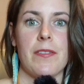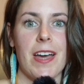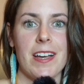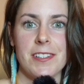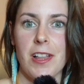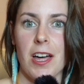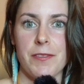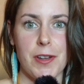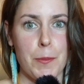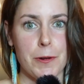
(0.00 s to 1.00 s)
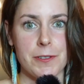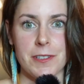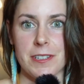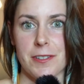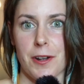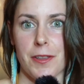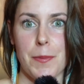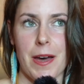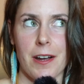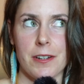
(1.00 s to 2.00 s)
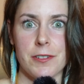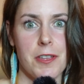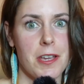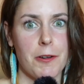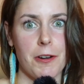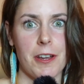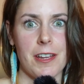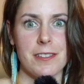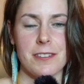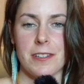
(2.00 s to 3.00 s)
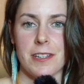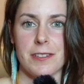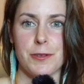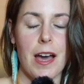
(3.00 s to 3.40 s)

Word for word: If it has a lot of numbers listed on the back under the ingredients list,